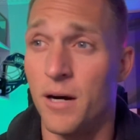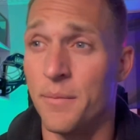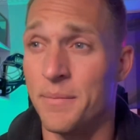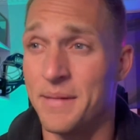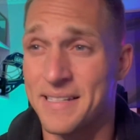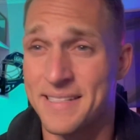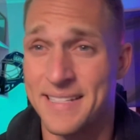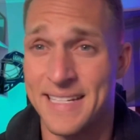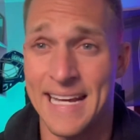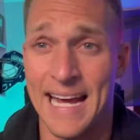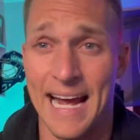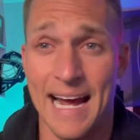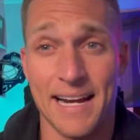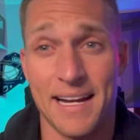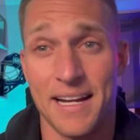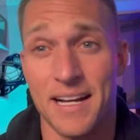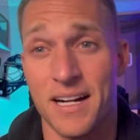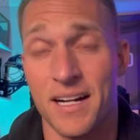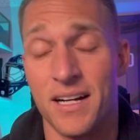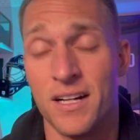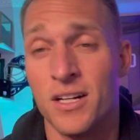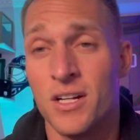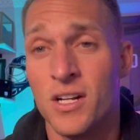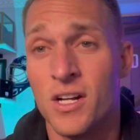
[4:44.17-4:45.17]
Is
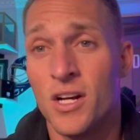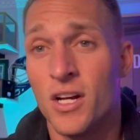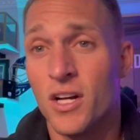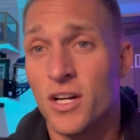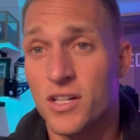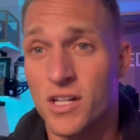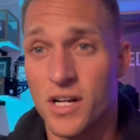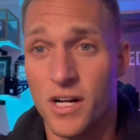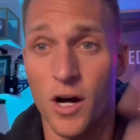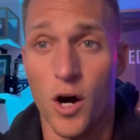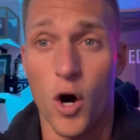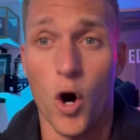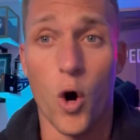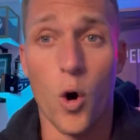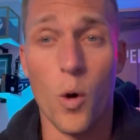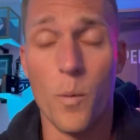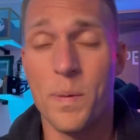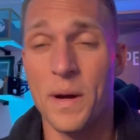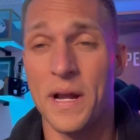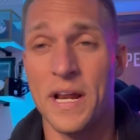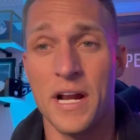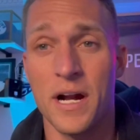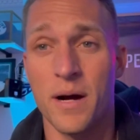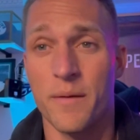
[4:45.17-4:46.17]
Canada going to
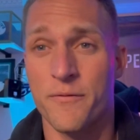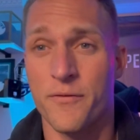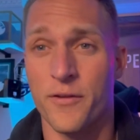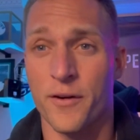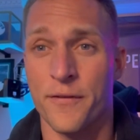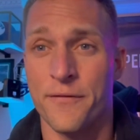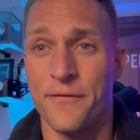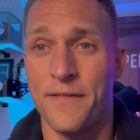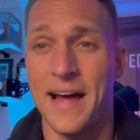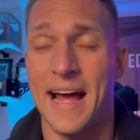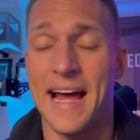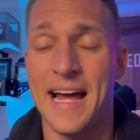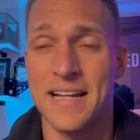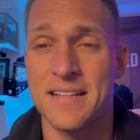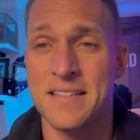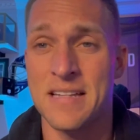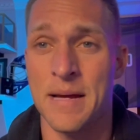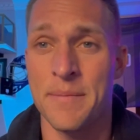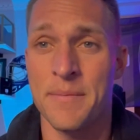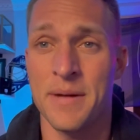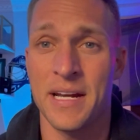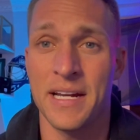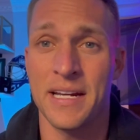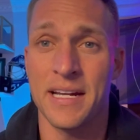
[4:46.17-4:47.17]
open it up for fans?
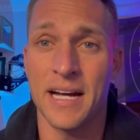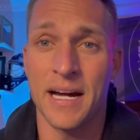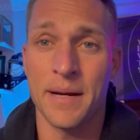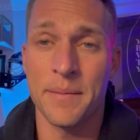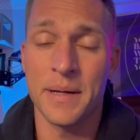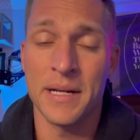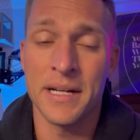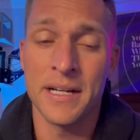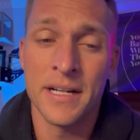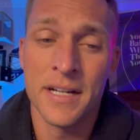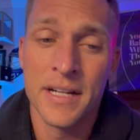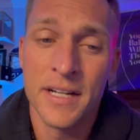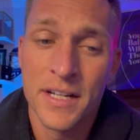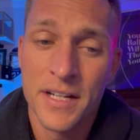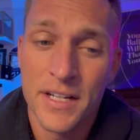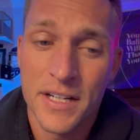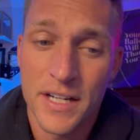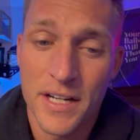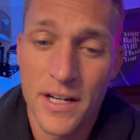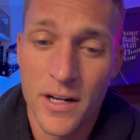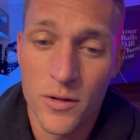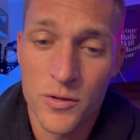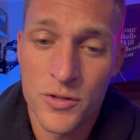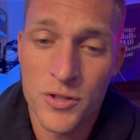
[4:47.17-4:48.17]
I mean,
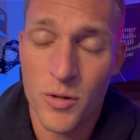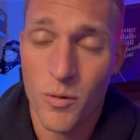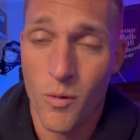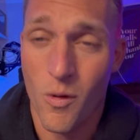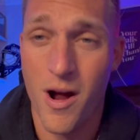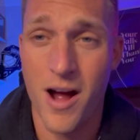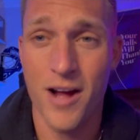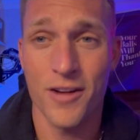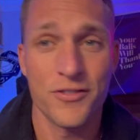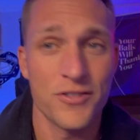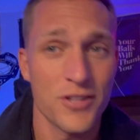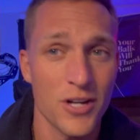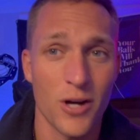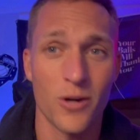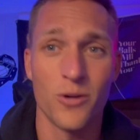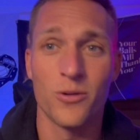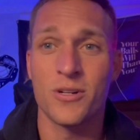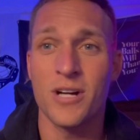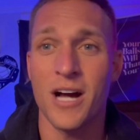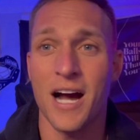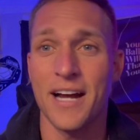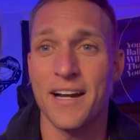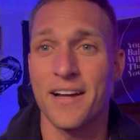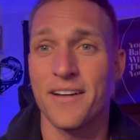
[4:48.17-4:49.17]
you know, Toronto,
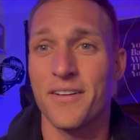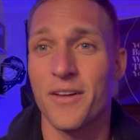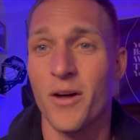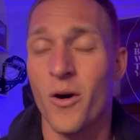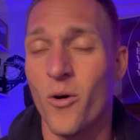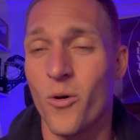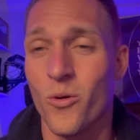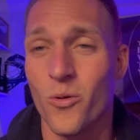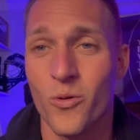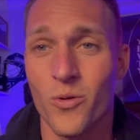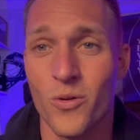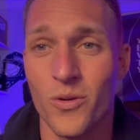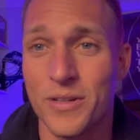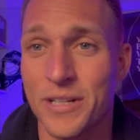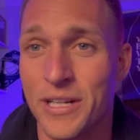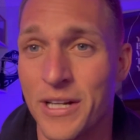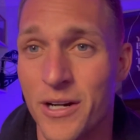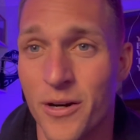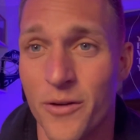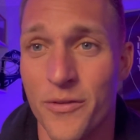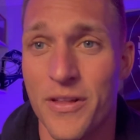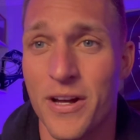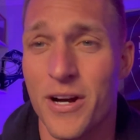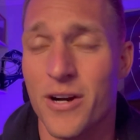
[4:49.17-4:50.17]
kind of the whole, you
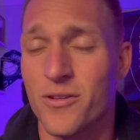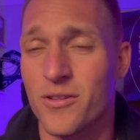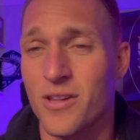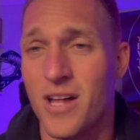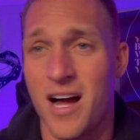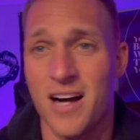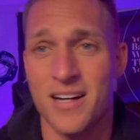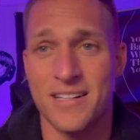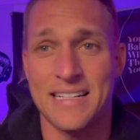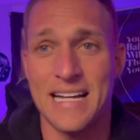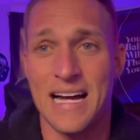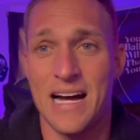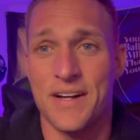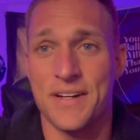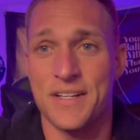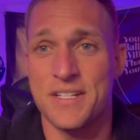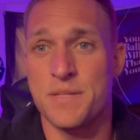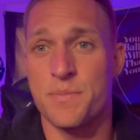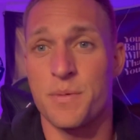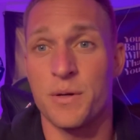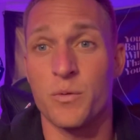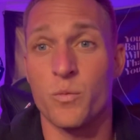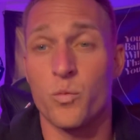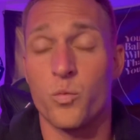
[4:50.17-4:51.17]
know, their lockdown has
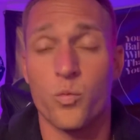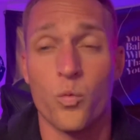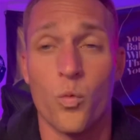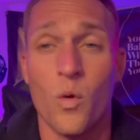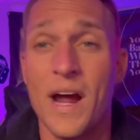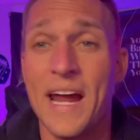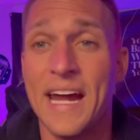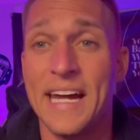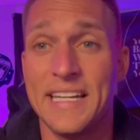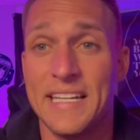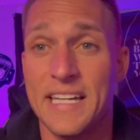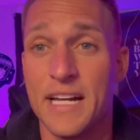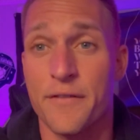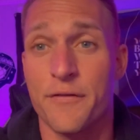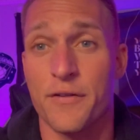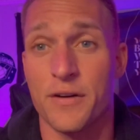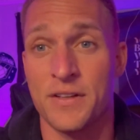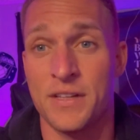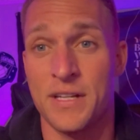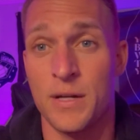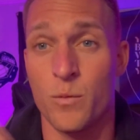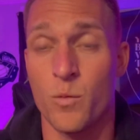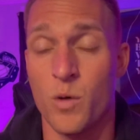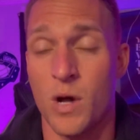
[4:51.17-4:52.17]
been way
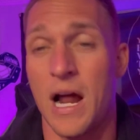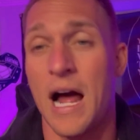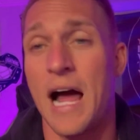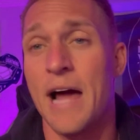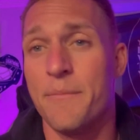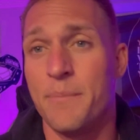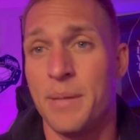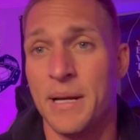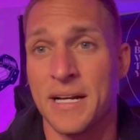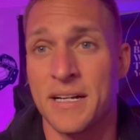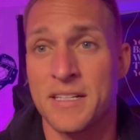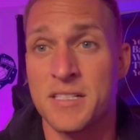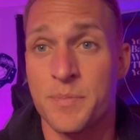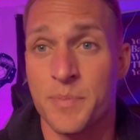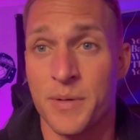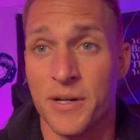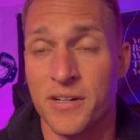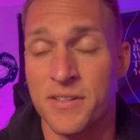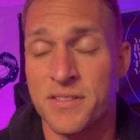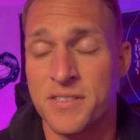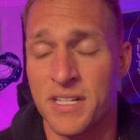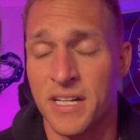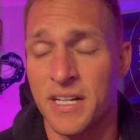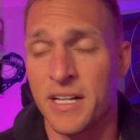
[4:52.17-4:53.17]
different than what I've been
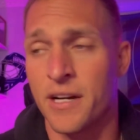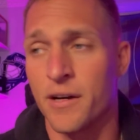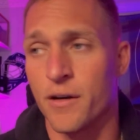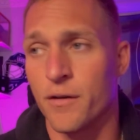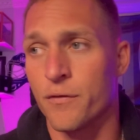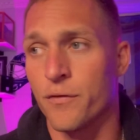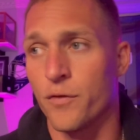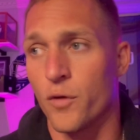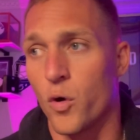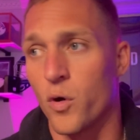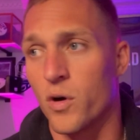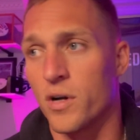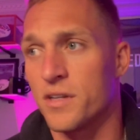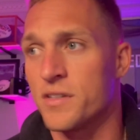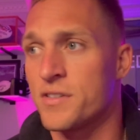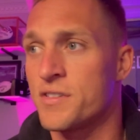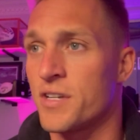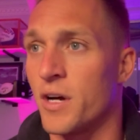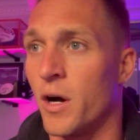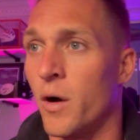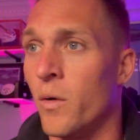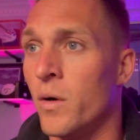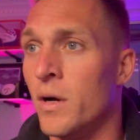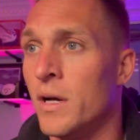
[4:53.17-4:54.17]
experiencing here in Florida.
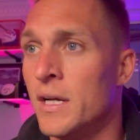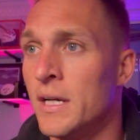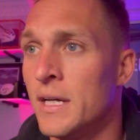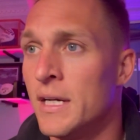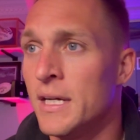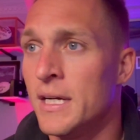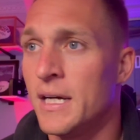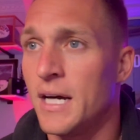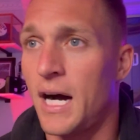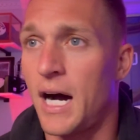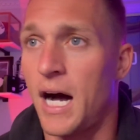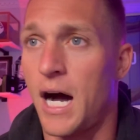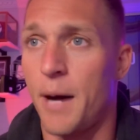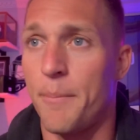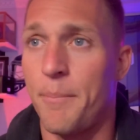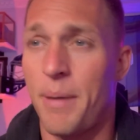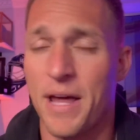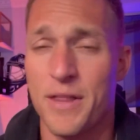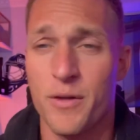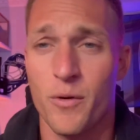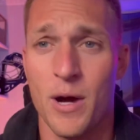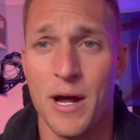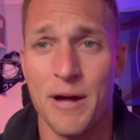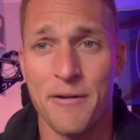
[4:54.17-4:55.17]
So, by
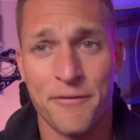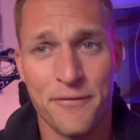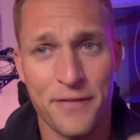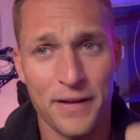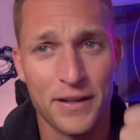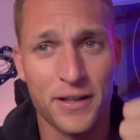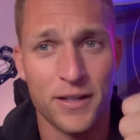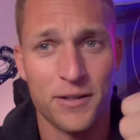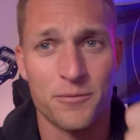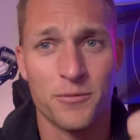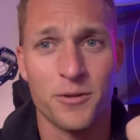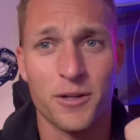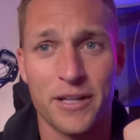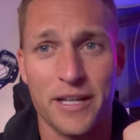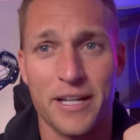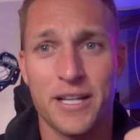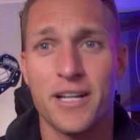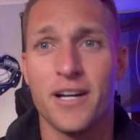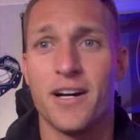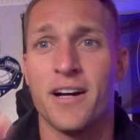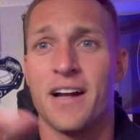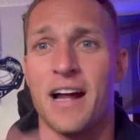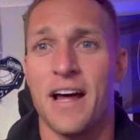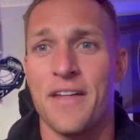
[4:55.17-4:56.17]
the way, I'm feeling really
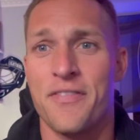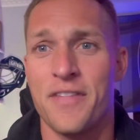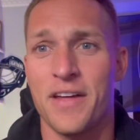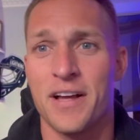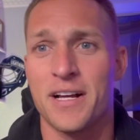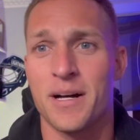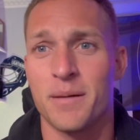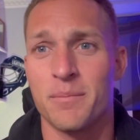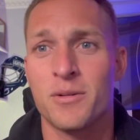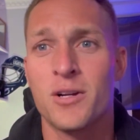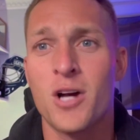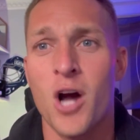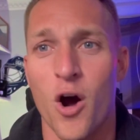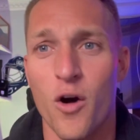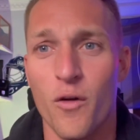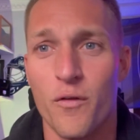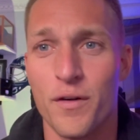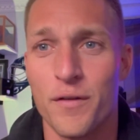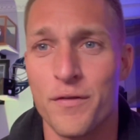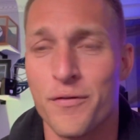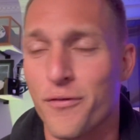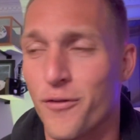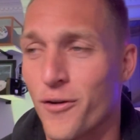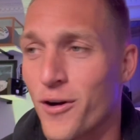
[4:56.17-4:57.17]
good. I think I'm
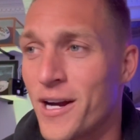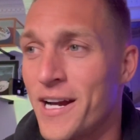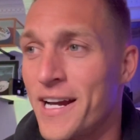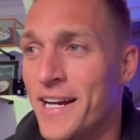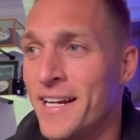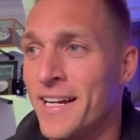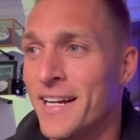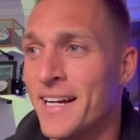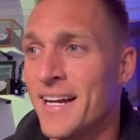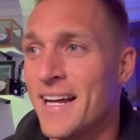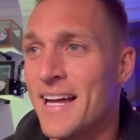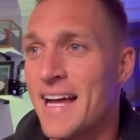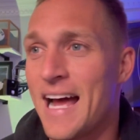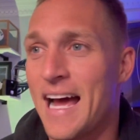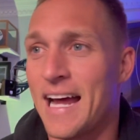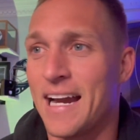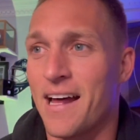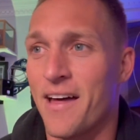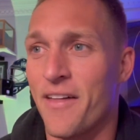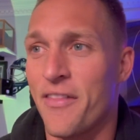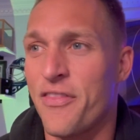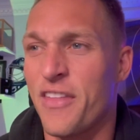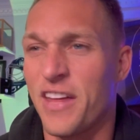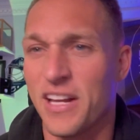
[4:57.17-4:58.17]
COVID-free, and
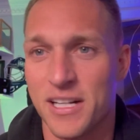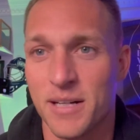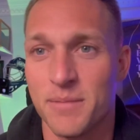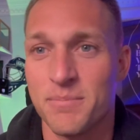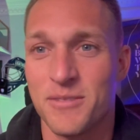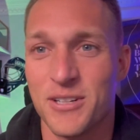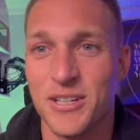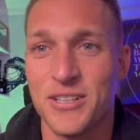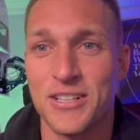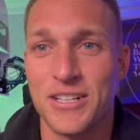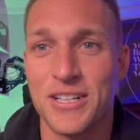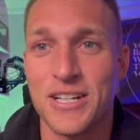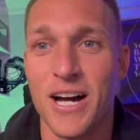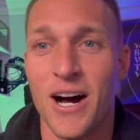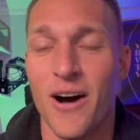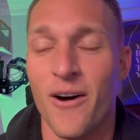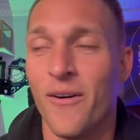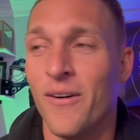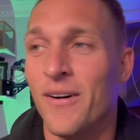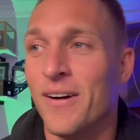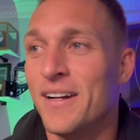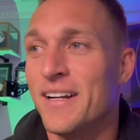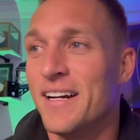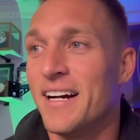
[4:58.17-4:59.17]
I think I'm good to
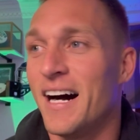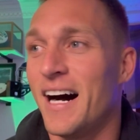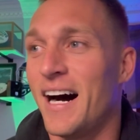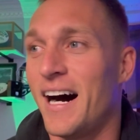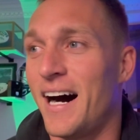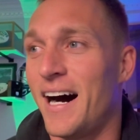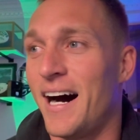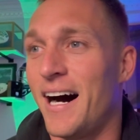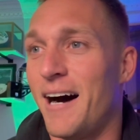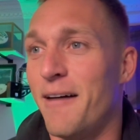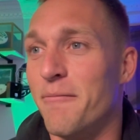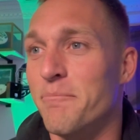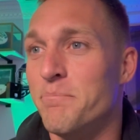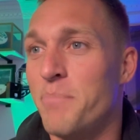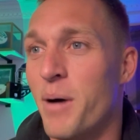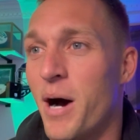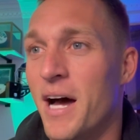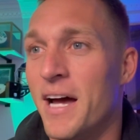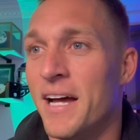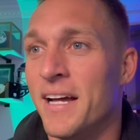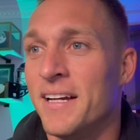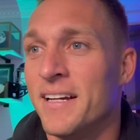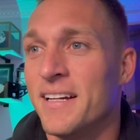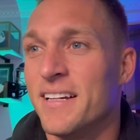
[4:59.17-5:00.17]
go.
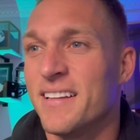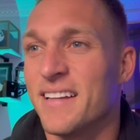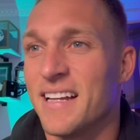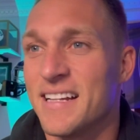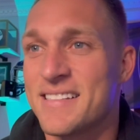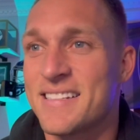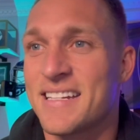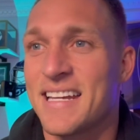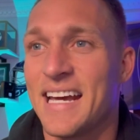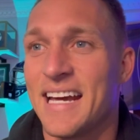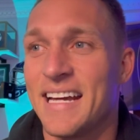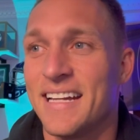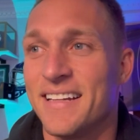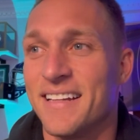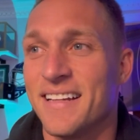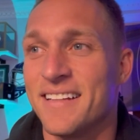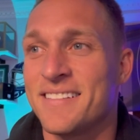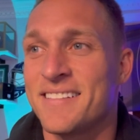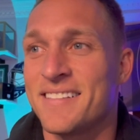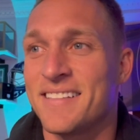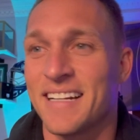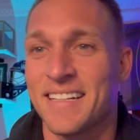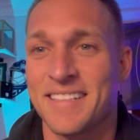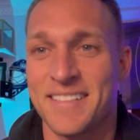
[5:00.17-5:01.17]
But let's
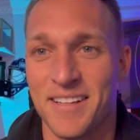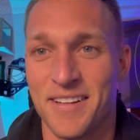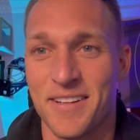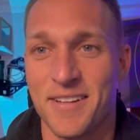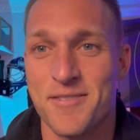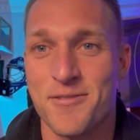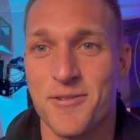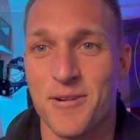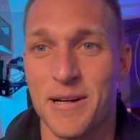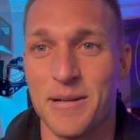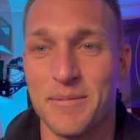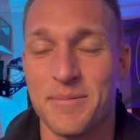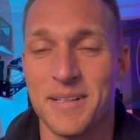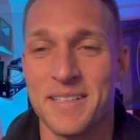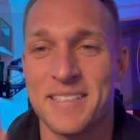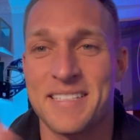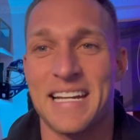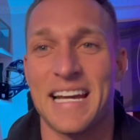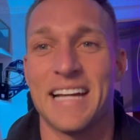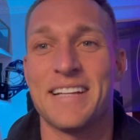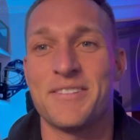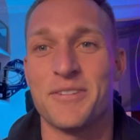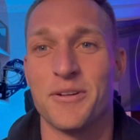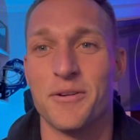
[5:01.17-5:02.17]
stick to the script. Let's
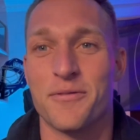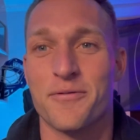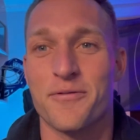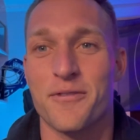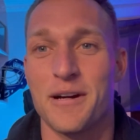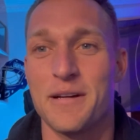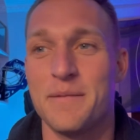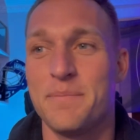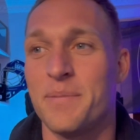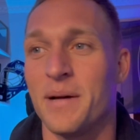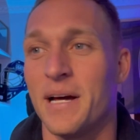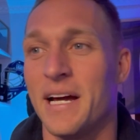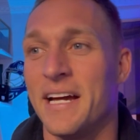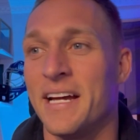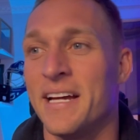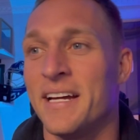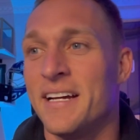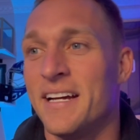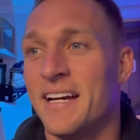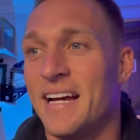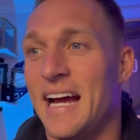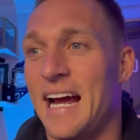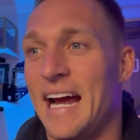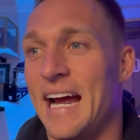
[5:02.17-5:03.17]
get to a free play
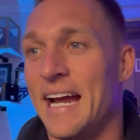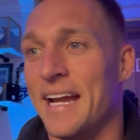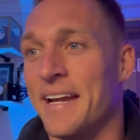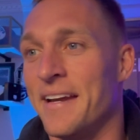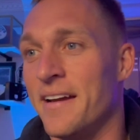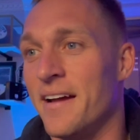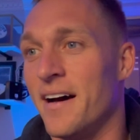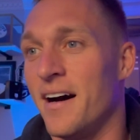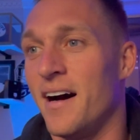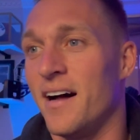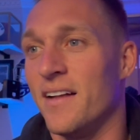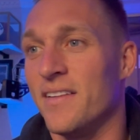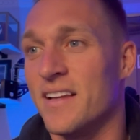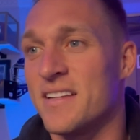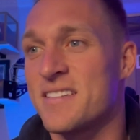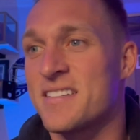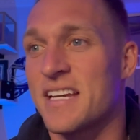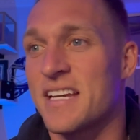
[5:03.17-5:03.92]
and let's